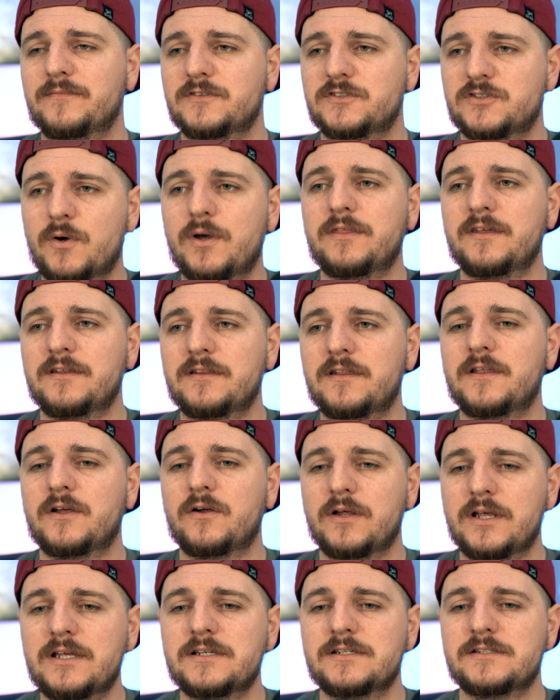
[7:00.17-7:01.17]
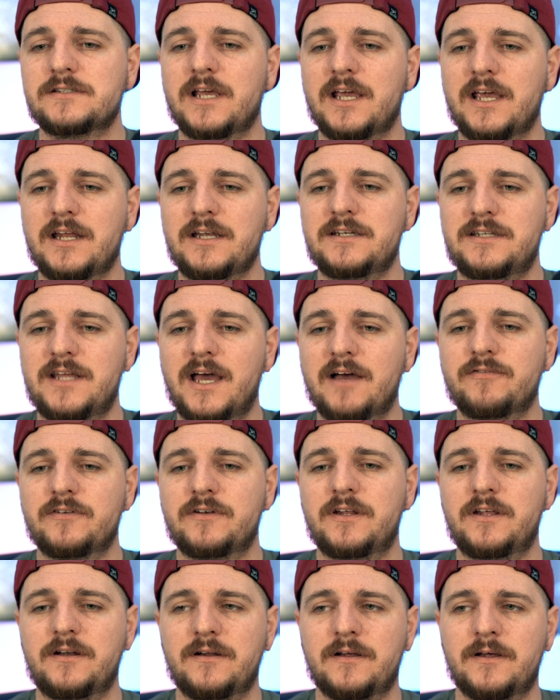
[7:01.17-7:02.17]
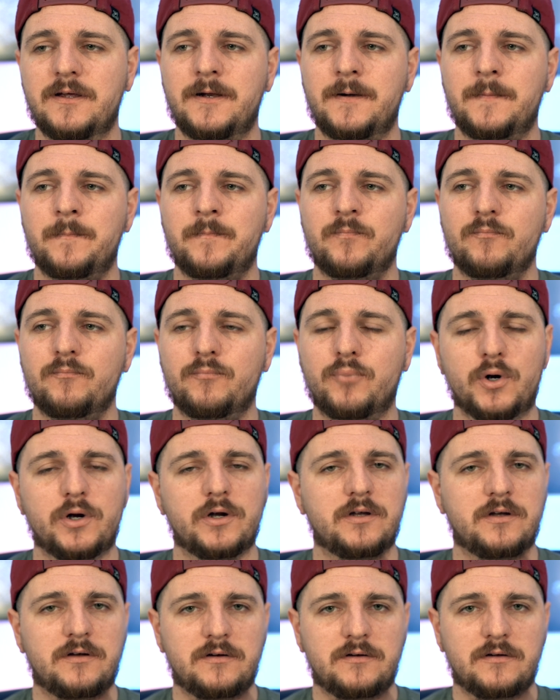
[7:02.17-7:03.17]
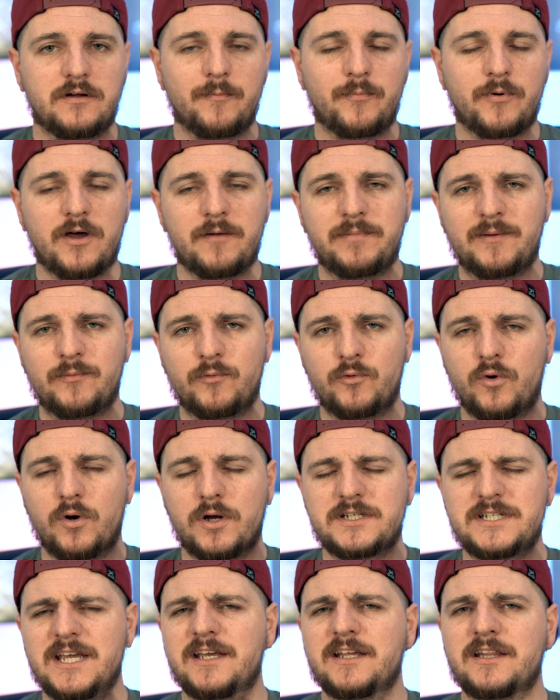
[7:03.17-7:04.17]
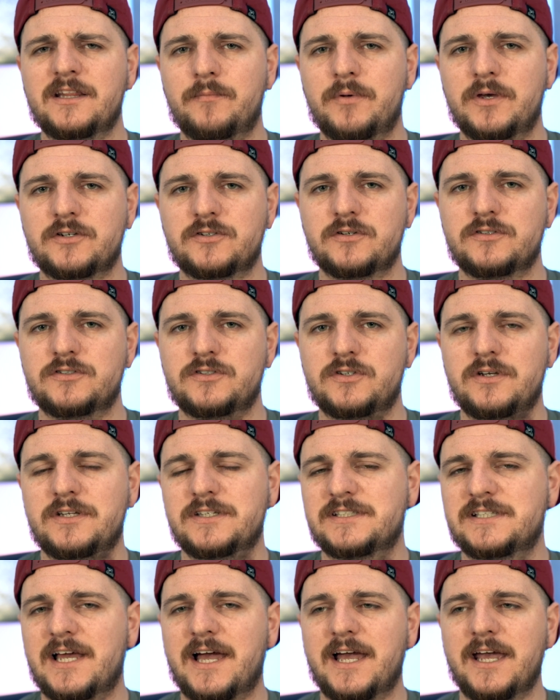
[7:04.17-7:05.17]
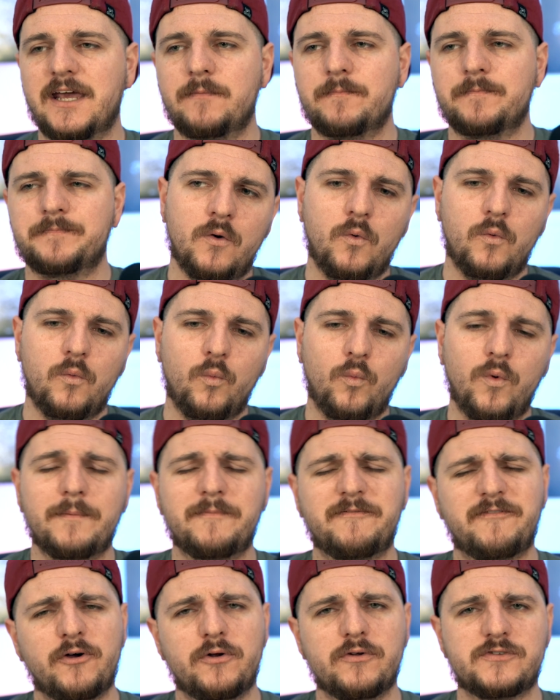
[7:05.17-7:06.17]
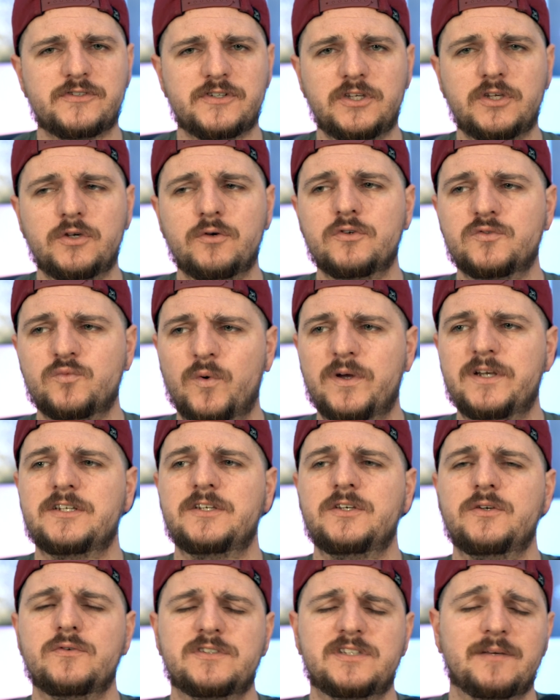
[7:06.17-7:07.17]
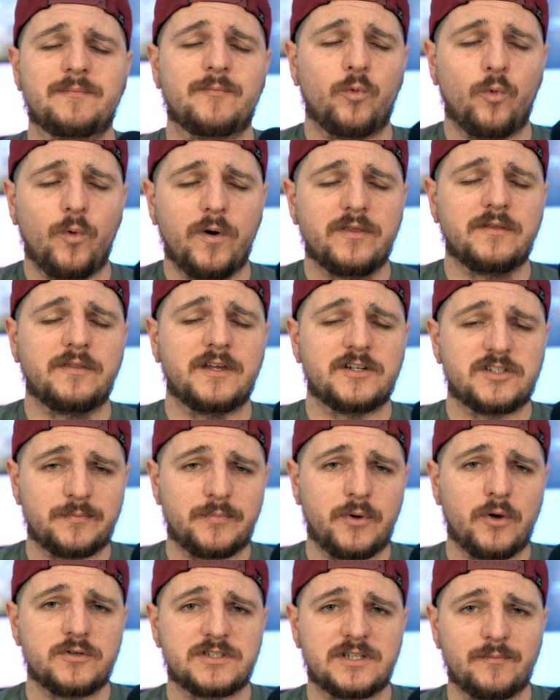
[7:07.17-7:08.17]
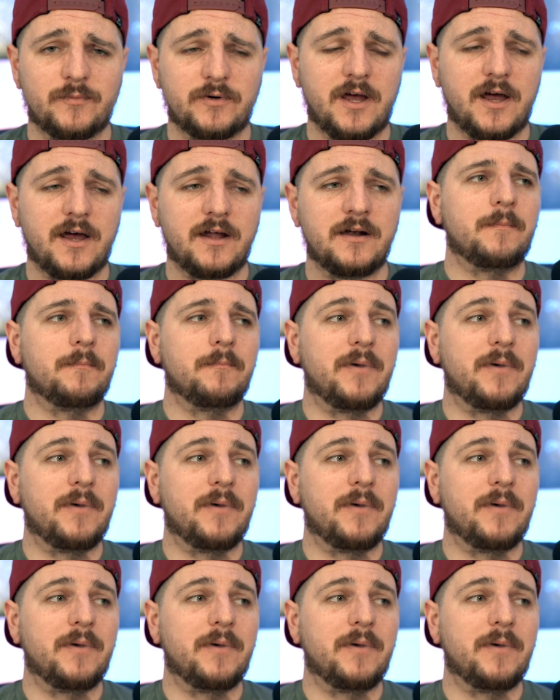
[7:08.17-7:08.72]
So I think that there is a definite burden upon people who are taking the pictures to decide what photos to use, when to use them, whether they should post them or not.